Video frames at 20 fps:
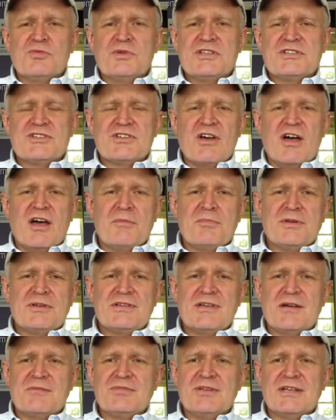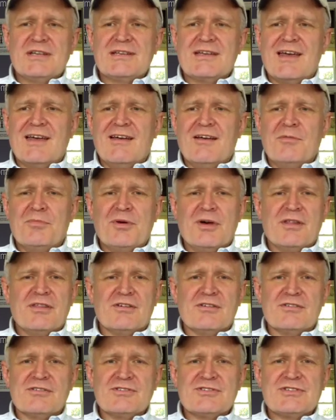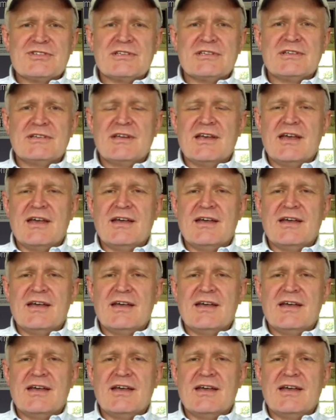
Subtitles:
we stop attempting to help others